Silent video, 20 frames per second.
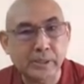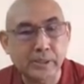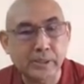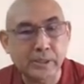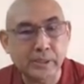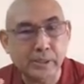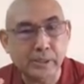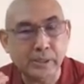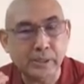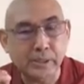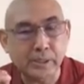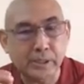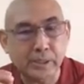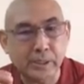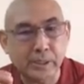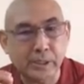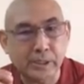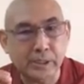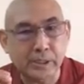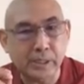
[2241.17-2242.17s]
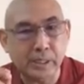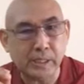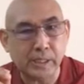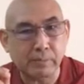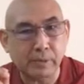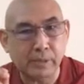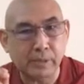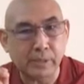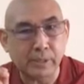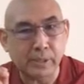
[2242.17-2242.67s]
They doesn't
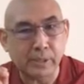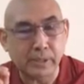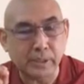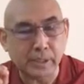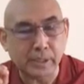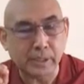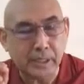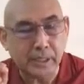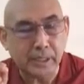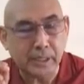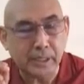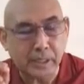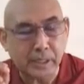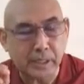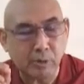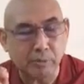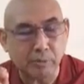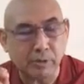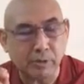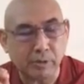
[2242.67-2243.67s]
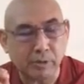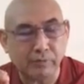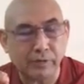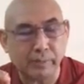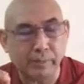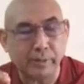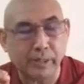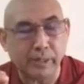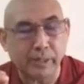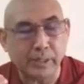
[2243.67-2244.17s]
have any of the
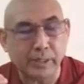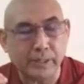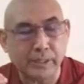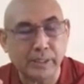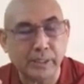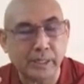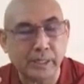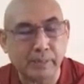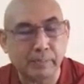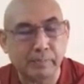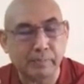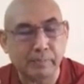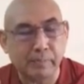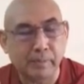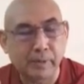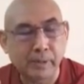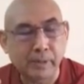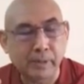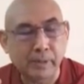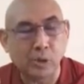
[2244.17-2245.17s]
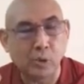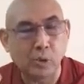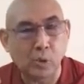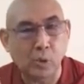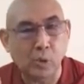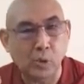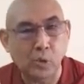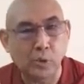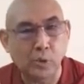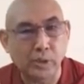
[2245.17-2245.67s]
phenomena doesn't have their
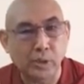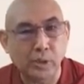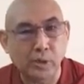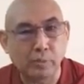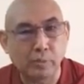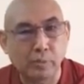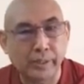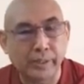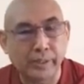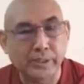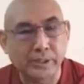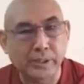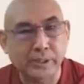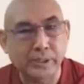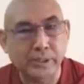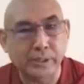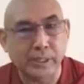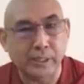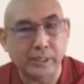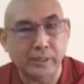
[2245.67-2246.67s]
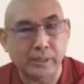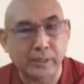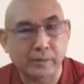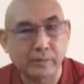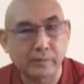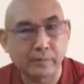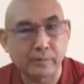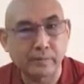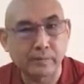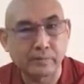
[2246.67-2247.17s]
own kind of existence.
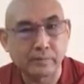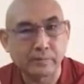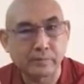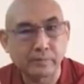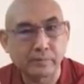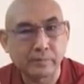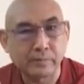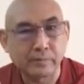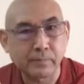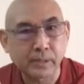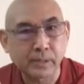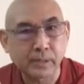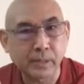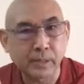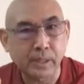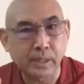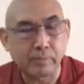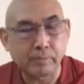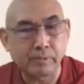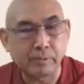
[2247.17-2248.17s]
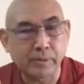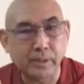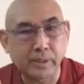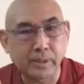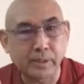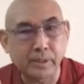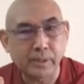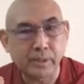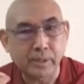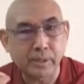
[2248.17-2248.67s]

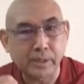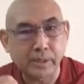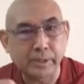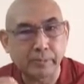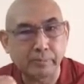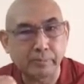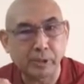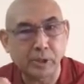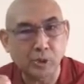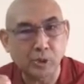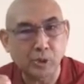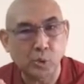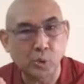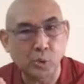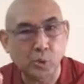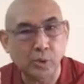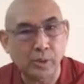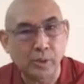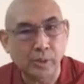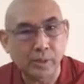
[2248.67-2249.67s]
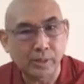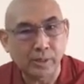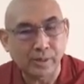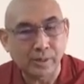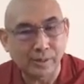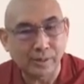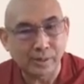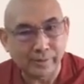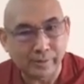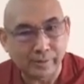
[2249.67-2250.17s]
Everything depends on
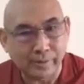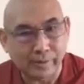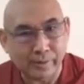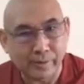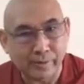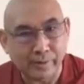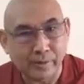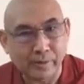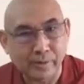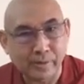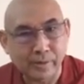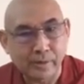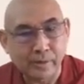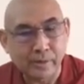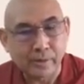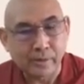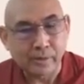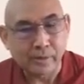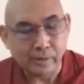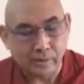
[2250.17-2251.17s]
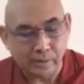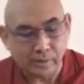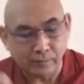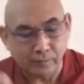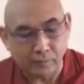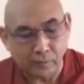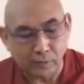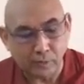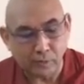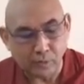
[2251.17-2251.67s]
other.
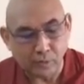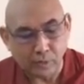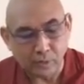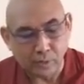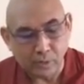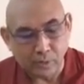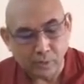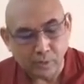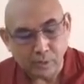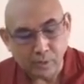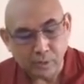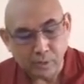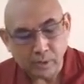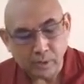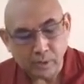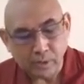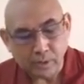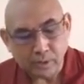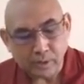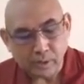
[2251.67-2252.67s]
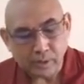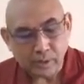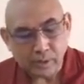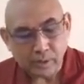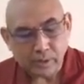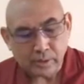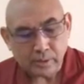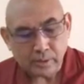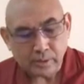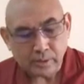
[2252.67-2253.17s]
Therefore,
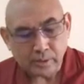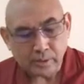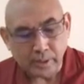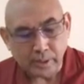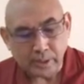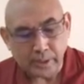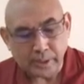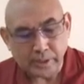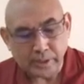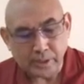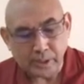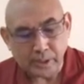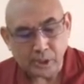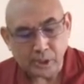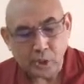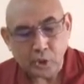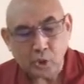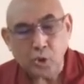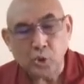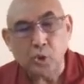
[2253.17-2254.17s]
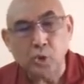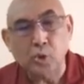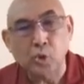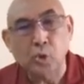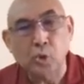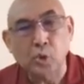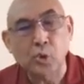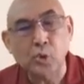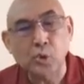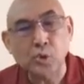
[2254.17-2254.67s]
there is
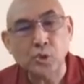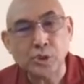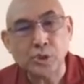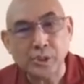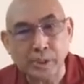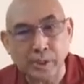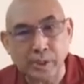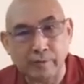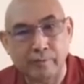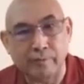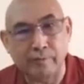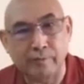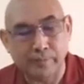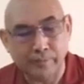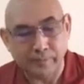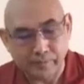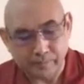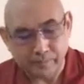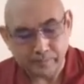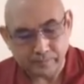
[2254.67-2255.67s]
no self.